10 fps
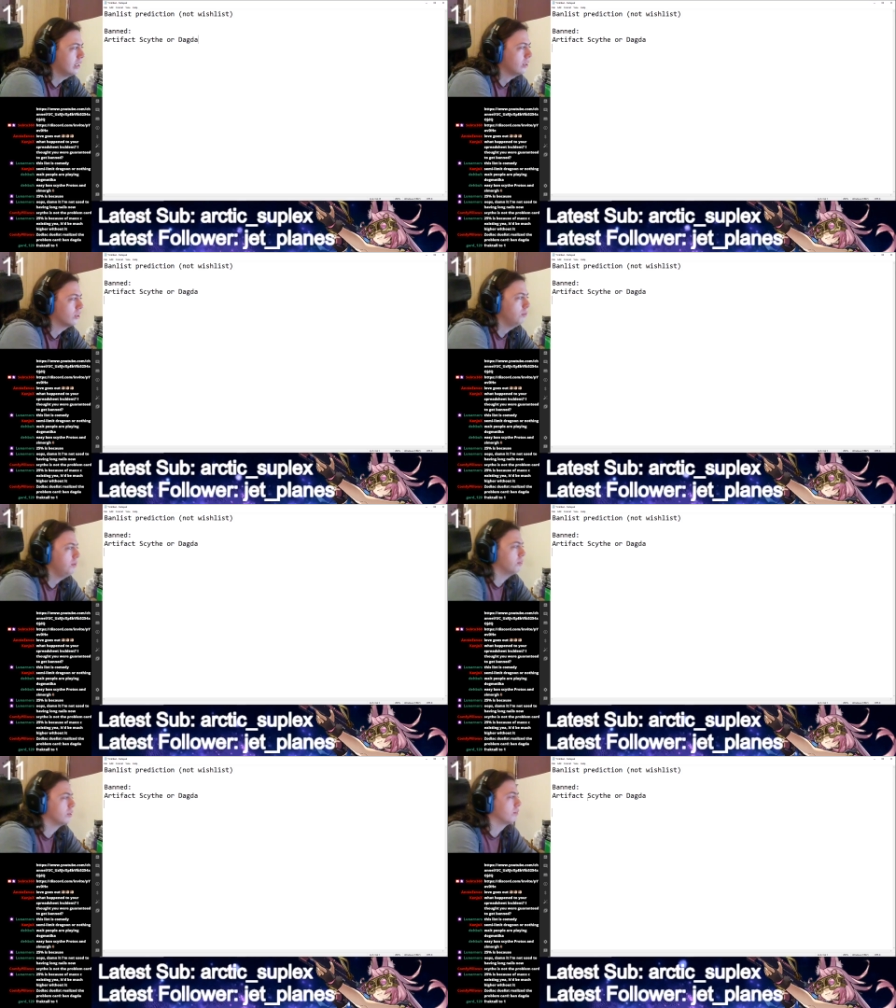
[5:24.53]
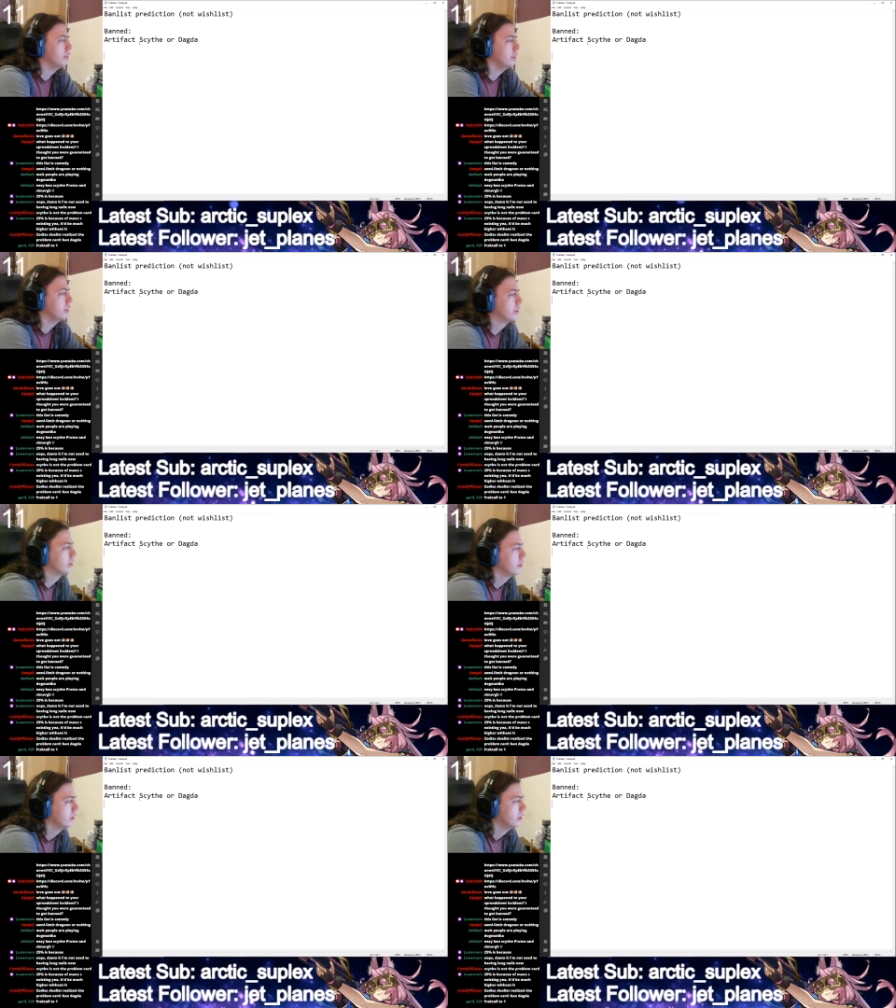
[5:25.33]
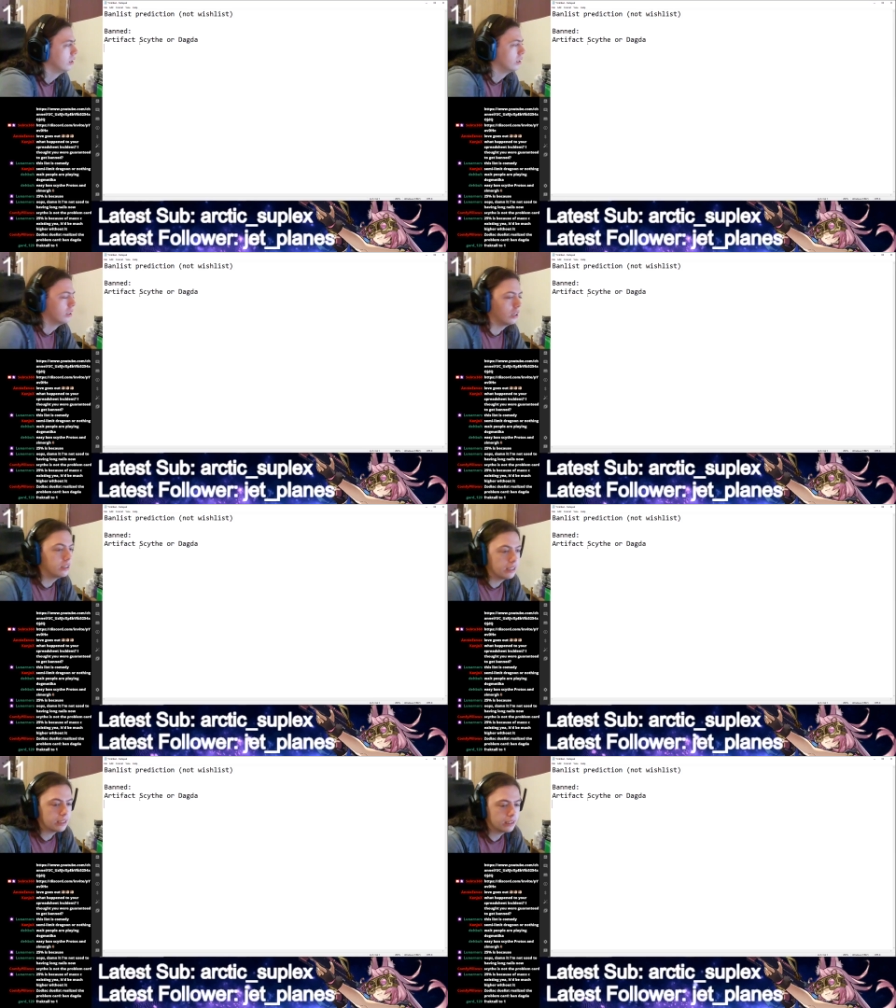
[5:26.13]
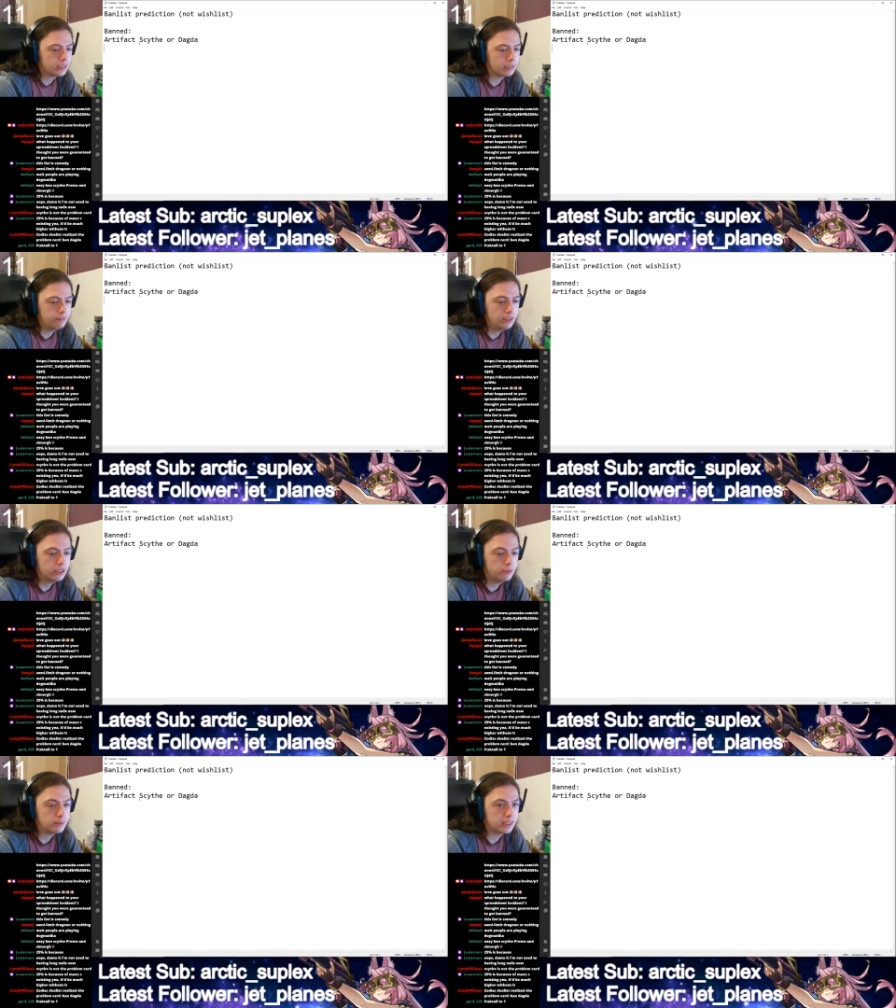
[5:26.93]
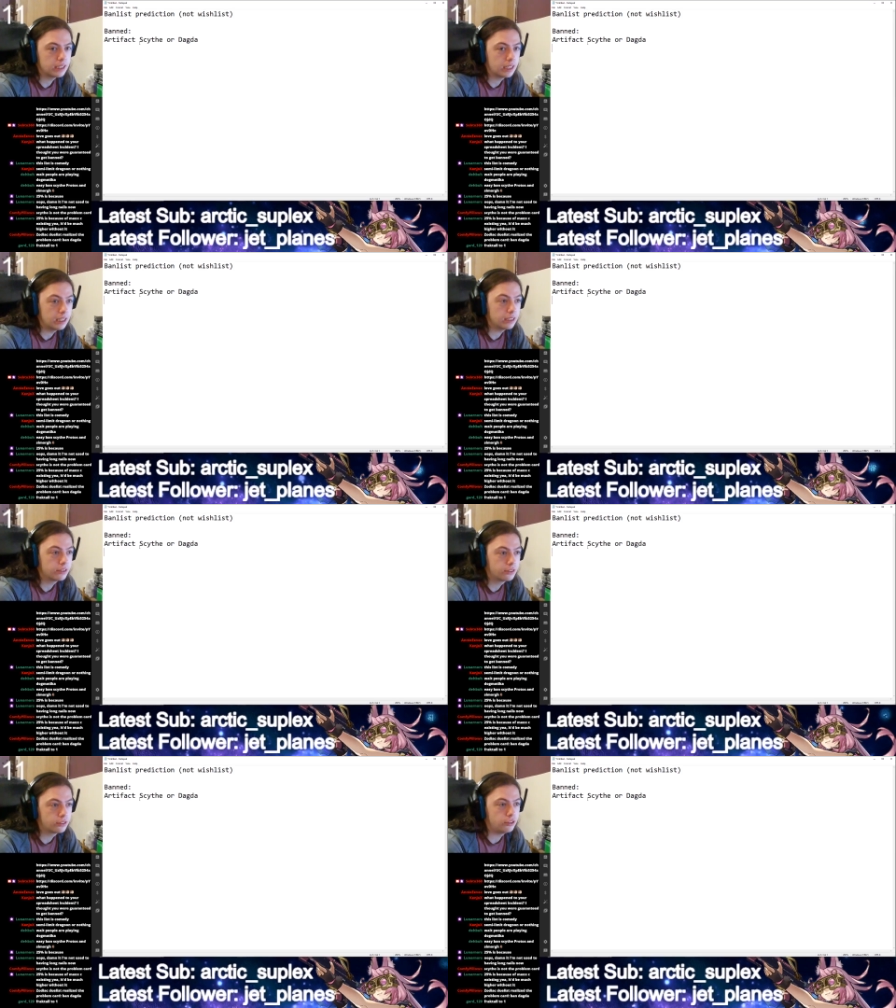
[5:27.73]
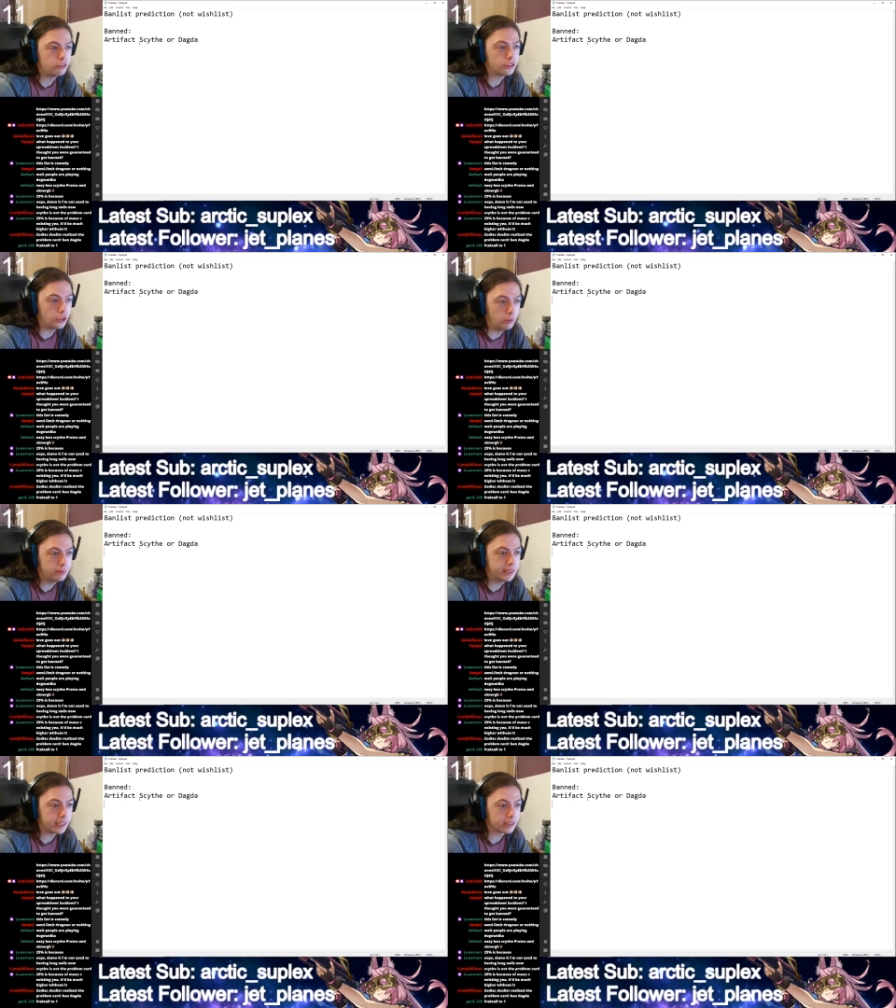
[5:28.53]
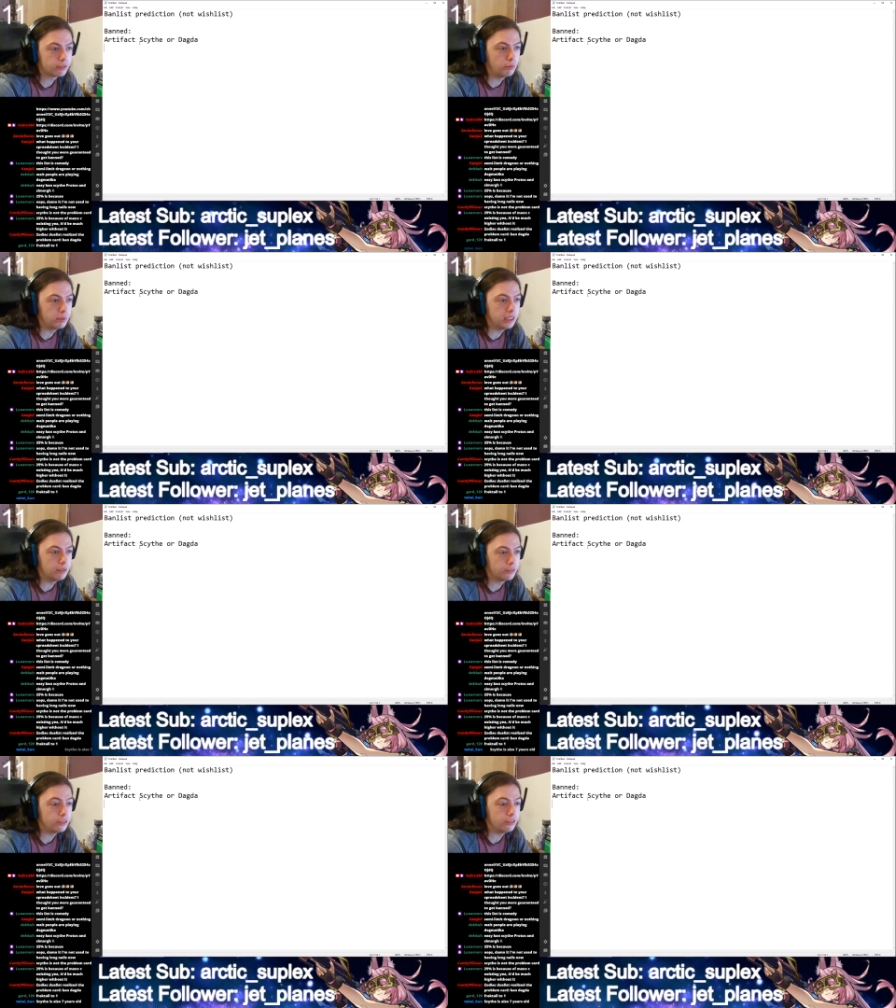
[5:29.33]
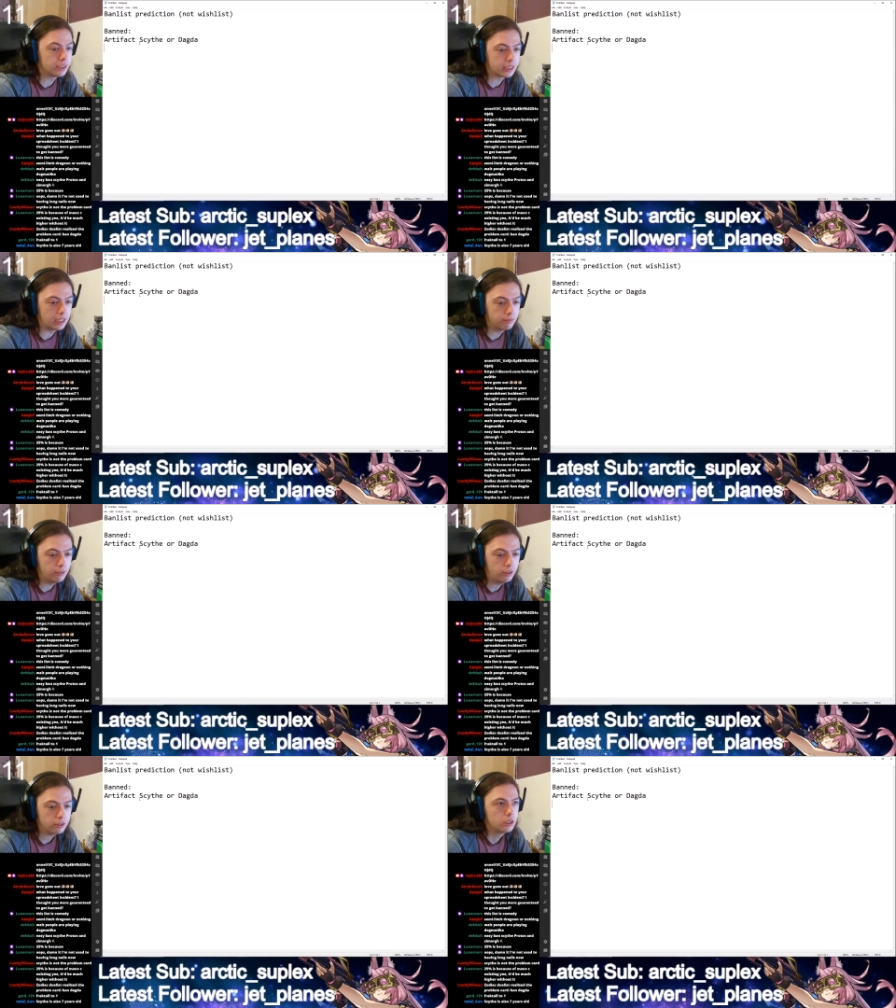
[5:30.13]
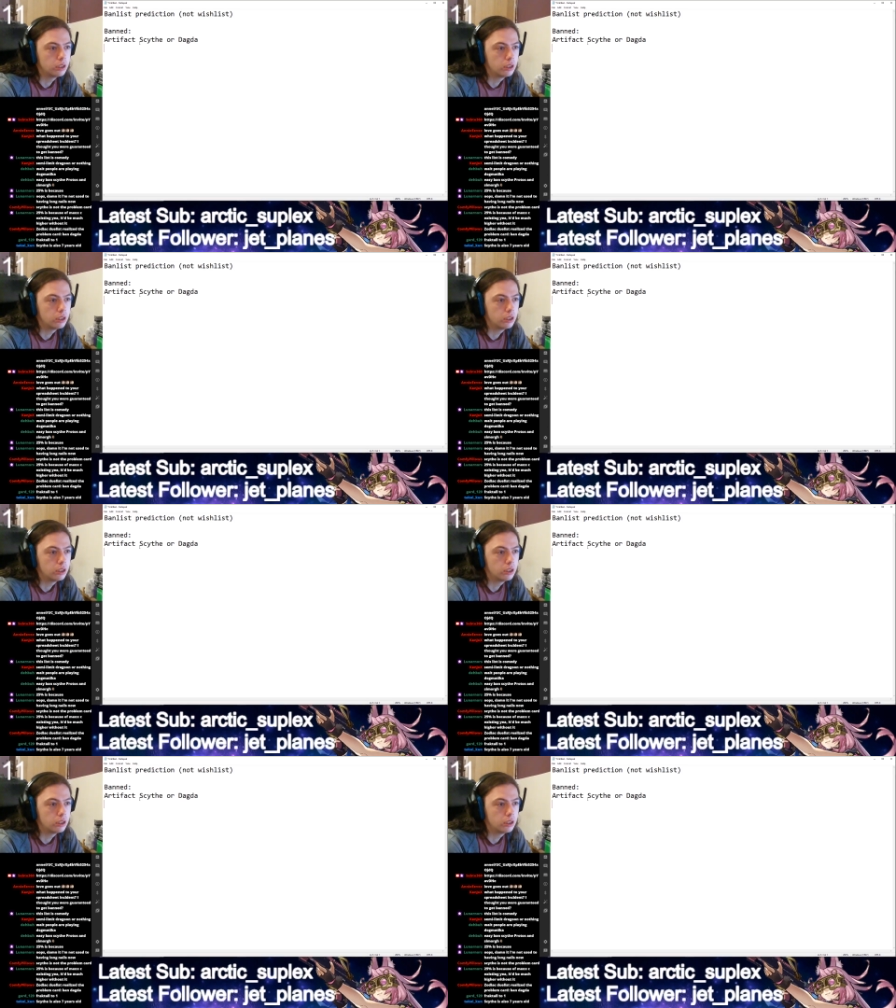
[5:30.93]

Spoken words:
gonna be one of these. There's definitely gonna be a hit to stop decks from being able to do Scythe Lock.